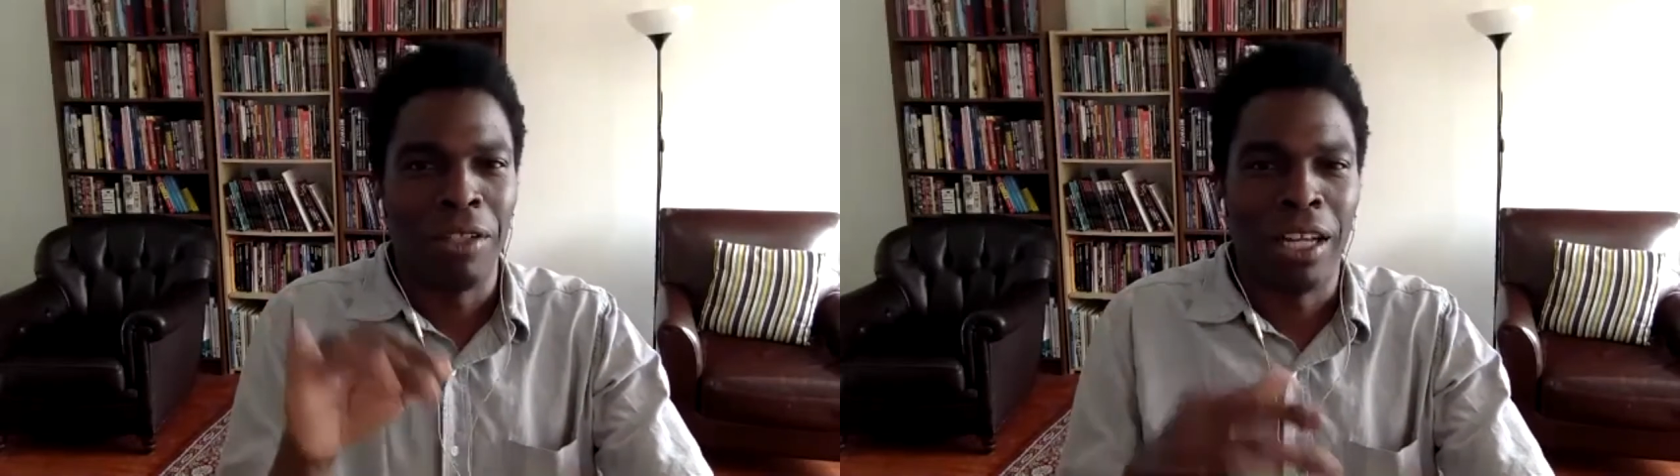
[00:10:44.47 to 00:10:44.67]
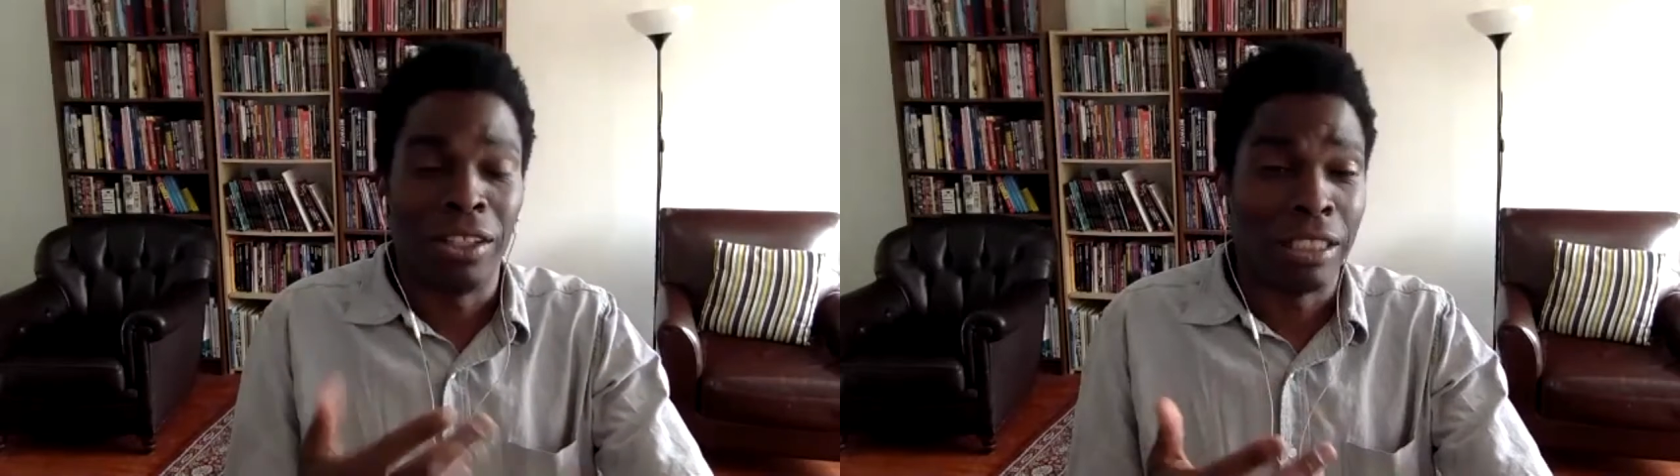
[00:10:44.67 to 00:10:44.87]

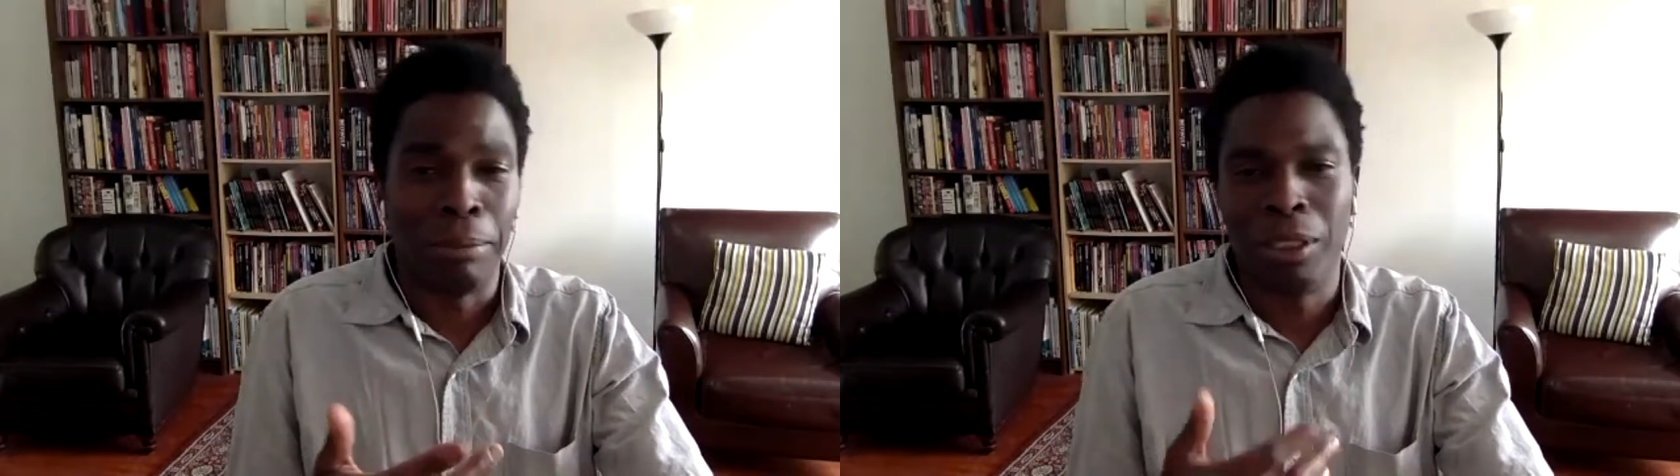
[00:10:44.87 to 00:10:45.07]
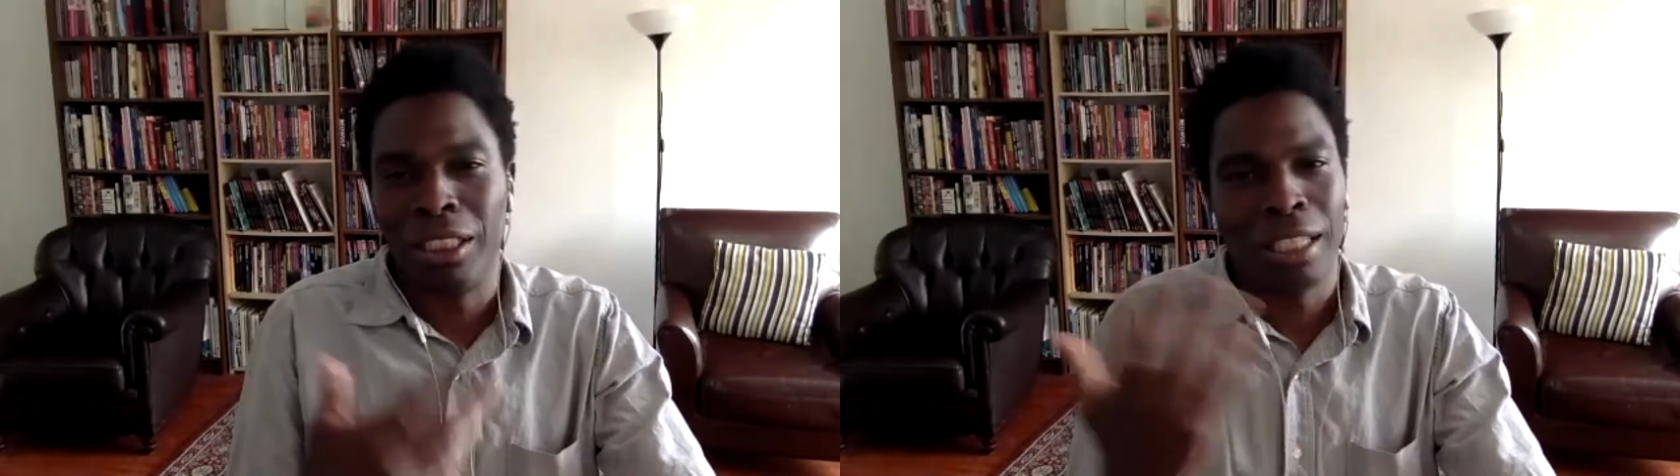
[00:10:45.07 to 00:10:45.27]
and other
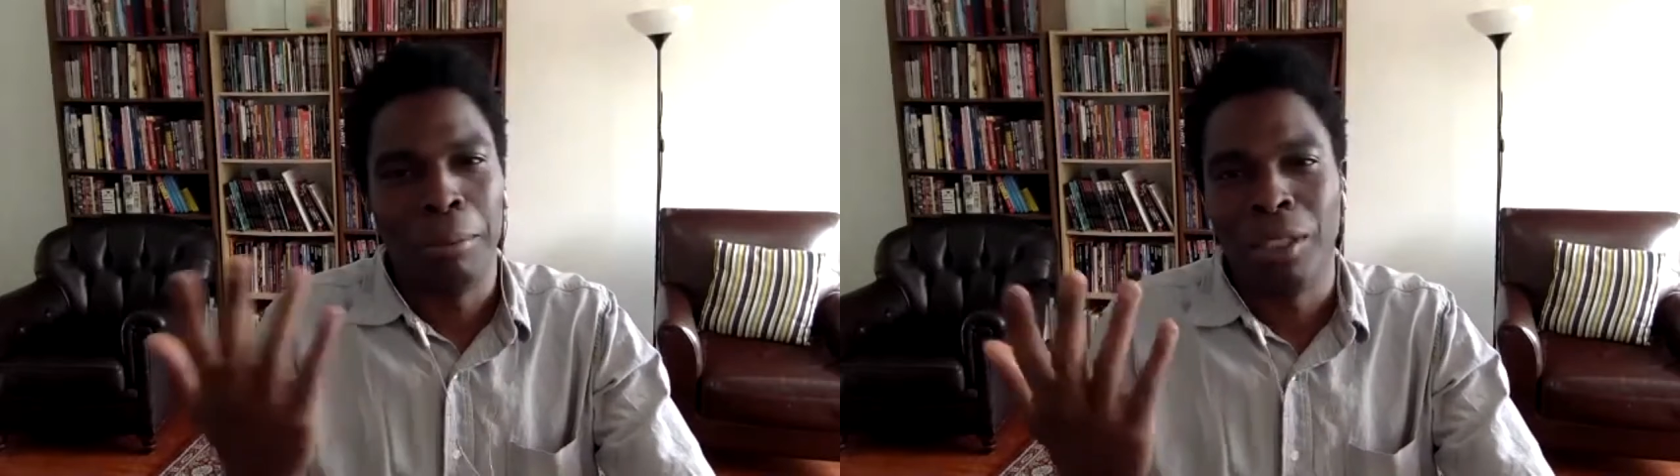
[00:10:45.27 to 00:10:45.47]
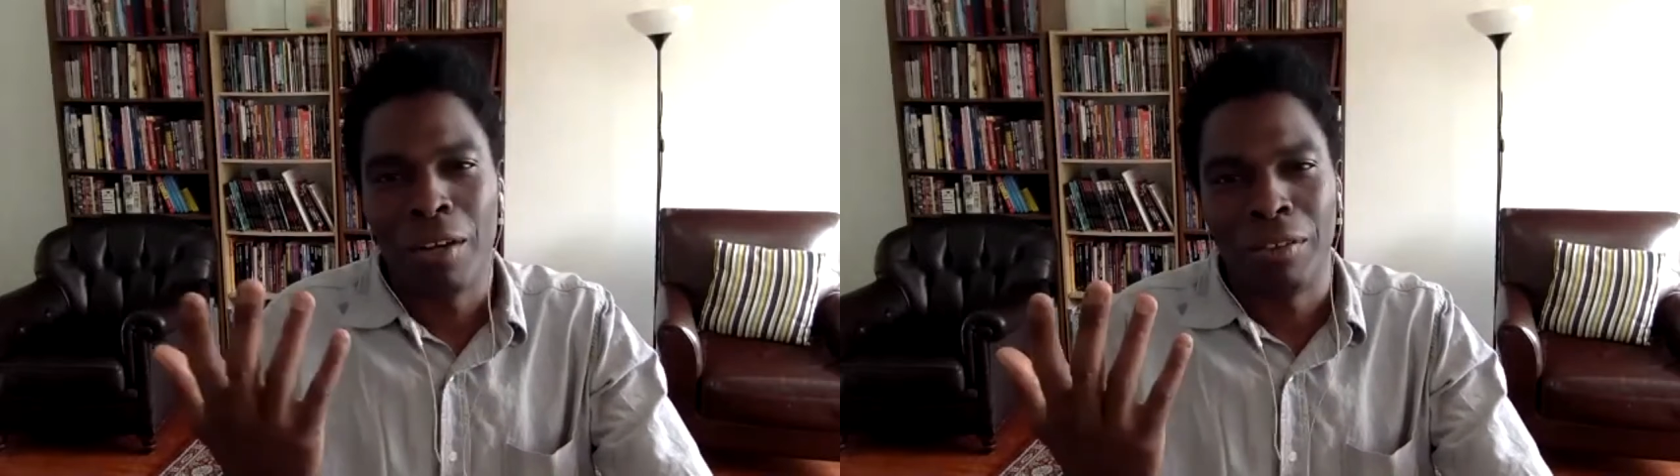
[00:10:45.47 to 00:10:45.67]
times it just comes off